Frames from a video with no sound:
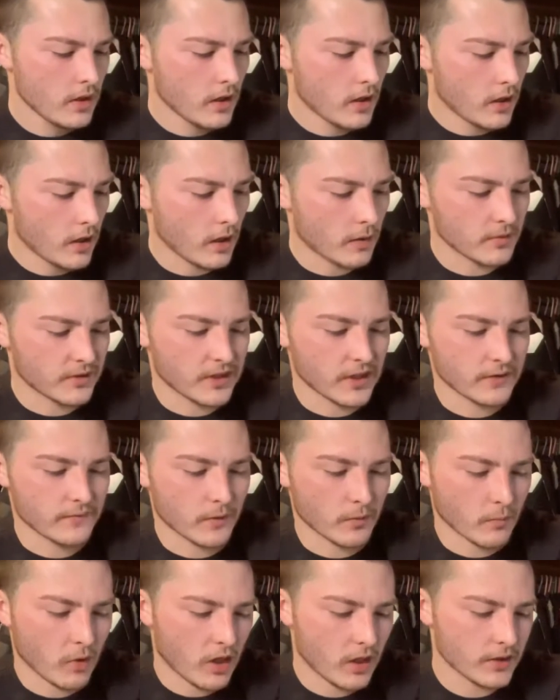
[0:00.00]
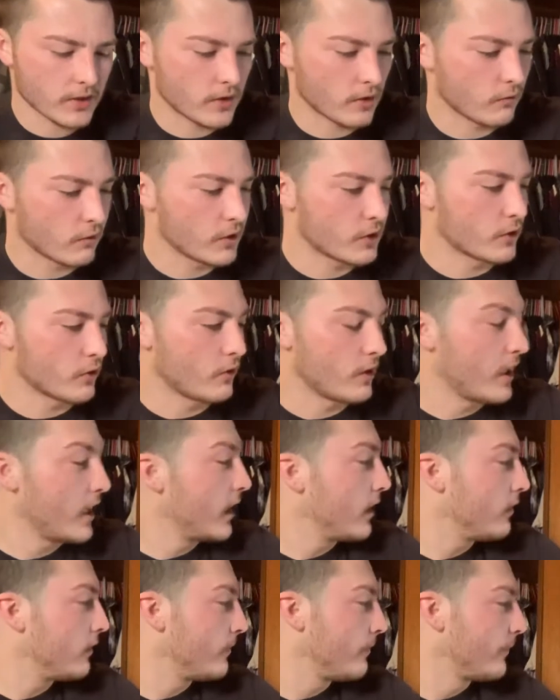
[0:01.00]
Um, it says Vermont's original
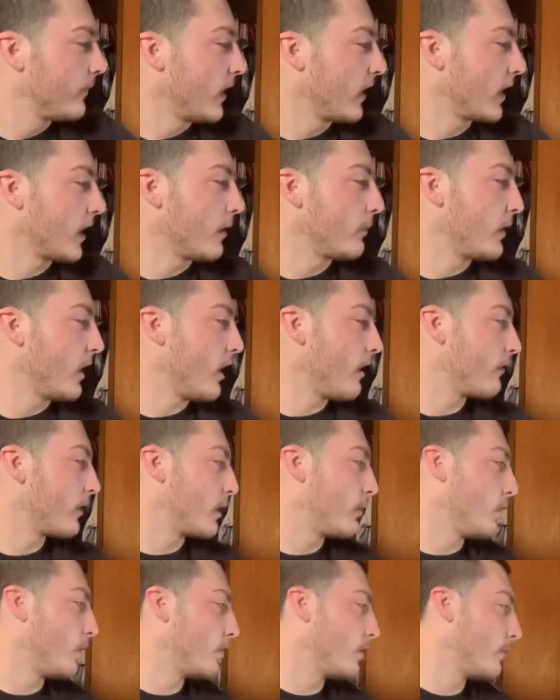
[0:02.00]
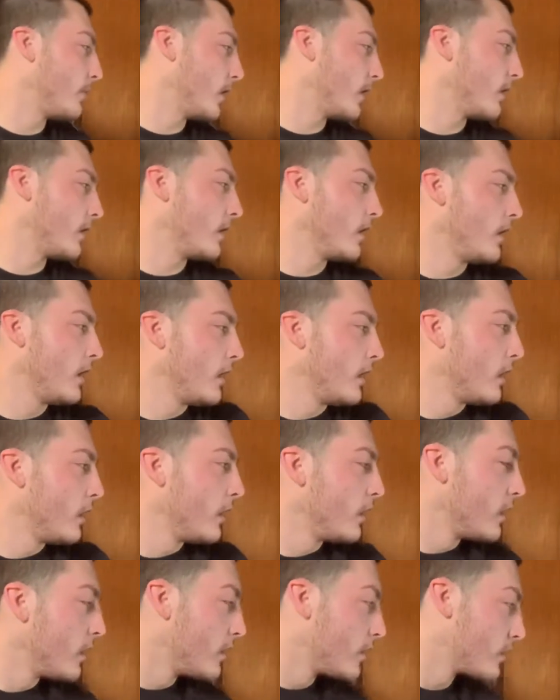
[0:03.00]
ale. I got BeerAdvocate pulled up here.
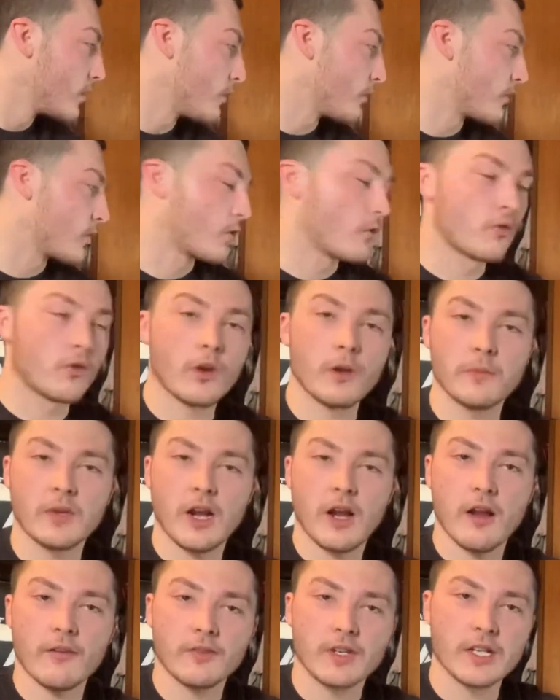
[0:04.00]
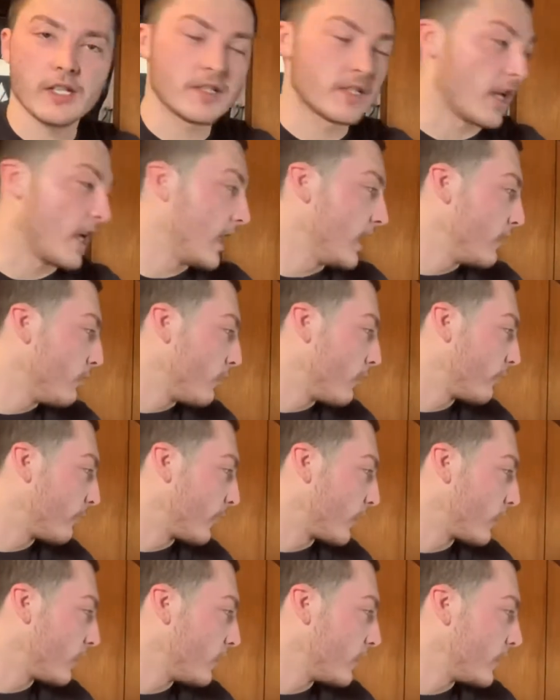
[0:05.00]
So score on behalf of kids 81 for
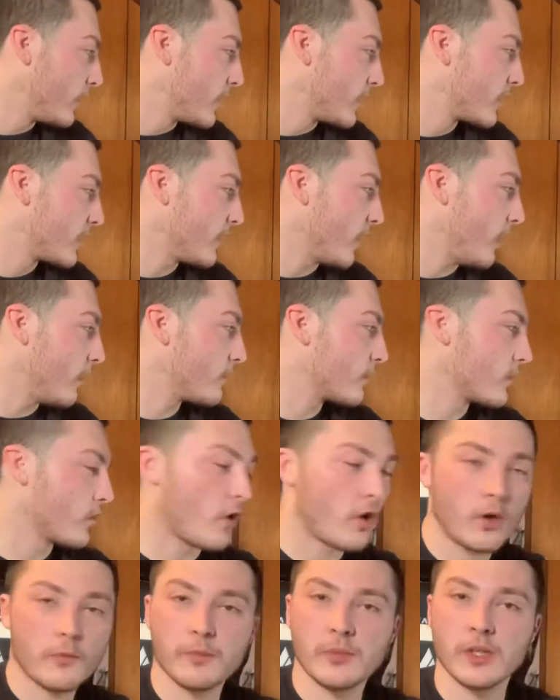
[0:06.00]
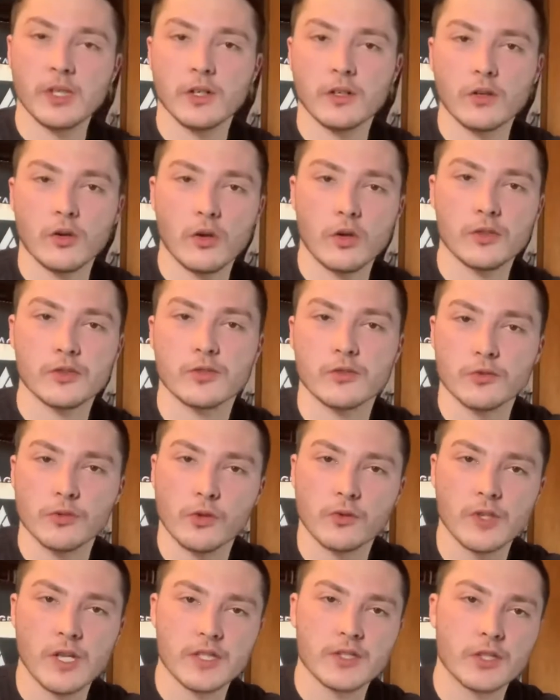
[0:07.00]
good. Styles and alt beer, also
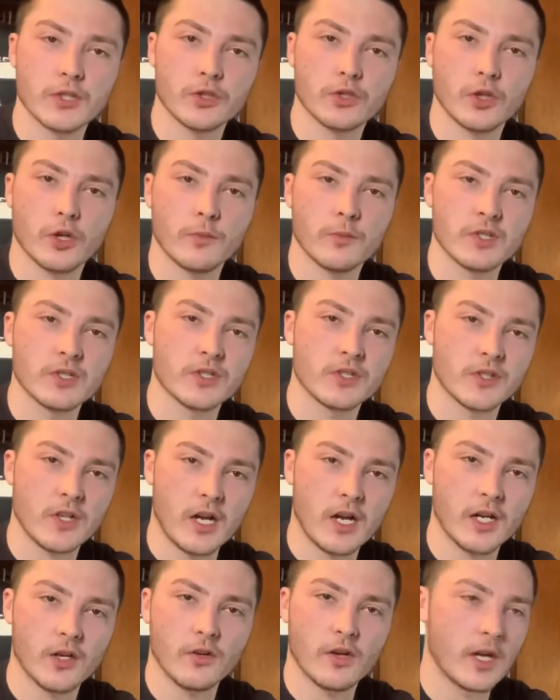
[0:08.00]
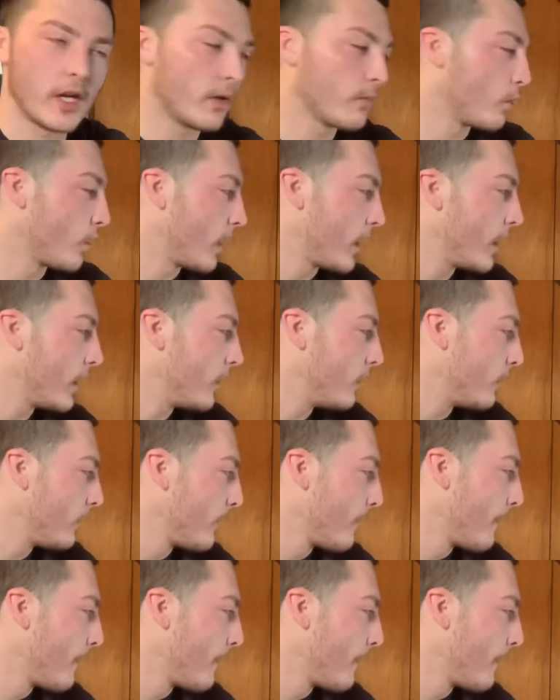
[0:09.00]
known as a German style amber ale.